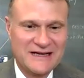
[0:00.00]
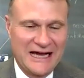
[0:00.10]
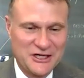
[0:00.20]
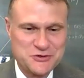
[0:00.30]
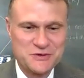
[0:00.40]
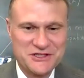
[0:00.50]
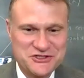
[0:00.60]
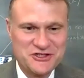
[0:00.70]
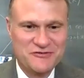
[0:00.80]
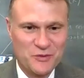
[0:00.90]
actually
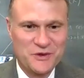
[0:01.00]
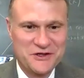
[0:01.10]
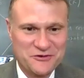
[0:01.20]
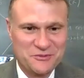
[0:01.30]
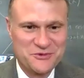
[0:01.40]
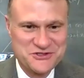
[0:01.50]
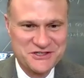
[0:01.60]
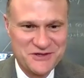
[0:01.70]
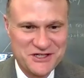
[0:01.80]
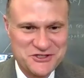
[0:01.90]
achieving one hundred
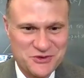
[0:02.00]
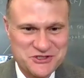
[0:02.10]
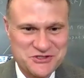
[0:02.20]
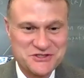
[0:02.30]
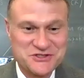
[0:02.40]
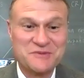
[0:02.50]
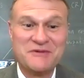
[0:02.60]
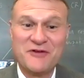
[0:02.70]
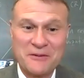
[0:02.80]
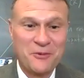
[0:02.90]
percent graduation is going
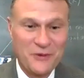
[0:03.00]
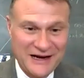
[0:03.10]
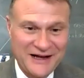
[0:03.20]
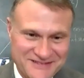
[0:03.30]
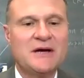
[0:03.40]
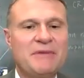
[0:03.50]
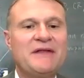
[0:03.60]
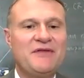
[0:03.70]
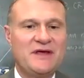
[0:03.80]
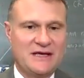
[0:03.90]
to be very proud. But
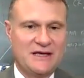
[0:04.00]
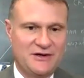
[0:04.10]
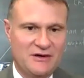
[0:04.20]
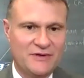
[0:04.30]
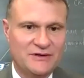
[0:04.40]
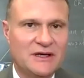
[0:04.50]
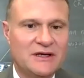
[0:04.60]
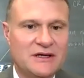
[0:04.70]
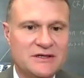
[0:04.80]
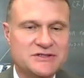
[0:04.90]
at the end of it,
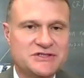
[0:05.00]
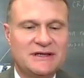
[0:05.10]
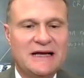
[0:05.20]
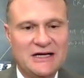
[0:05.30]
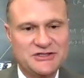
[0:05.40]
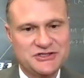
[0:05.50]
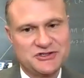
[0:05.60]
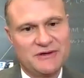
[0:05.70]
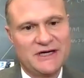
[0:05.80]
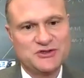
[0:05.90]
it is not
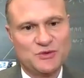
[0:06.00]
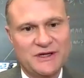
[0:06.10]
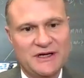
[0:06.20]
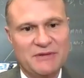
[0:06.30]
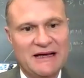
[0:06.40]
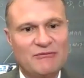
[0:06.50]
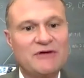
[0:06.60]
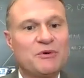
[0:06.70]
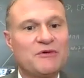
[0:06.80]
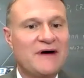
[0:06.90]
just graduating, but have
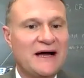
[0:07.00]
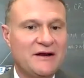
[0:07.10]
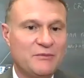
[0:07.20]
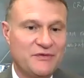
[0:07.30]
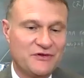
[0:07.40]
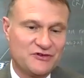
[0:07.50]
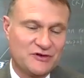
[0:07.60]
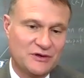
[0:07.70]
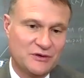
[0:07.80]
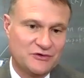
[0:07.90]
we provided them with the
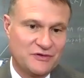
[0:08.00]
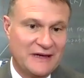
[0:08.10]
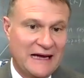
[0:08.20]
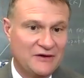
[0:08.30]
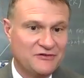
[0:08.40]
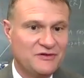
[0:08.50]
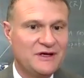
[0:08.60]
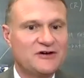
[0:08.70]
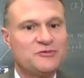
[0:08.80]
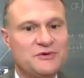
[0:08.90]
skills, the knowledge,
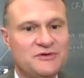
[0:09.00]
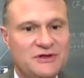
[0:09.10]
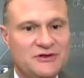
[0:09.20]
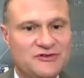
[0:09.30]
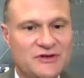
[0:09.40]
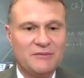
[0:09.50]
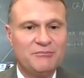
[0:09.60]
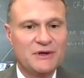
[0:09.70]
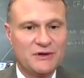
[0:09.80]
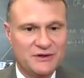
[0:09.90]
the expertise, the
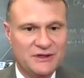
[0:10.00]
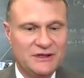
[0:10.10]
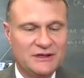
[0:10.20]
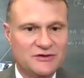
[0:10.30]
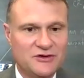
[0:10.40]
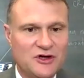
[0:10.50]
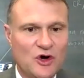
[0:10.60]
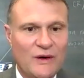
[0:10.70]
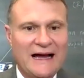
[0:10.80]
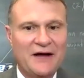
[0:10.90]
ability to
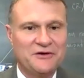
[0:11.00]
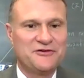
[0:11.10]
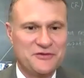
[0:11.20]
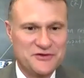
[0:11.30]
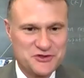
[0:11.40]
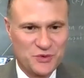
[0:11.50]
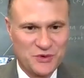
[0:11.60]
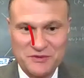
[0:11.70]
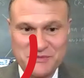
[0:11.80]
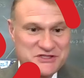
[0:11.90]
go out into this world and be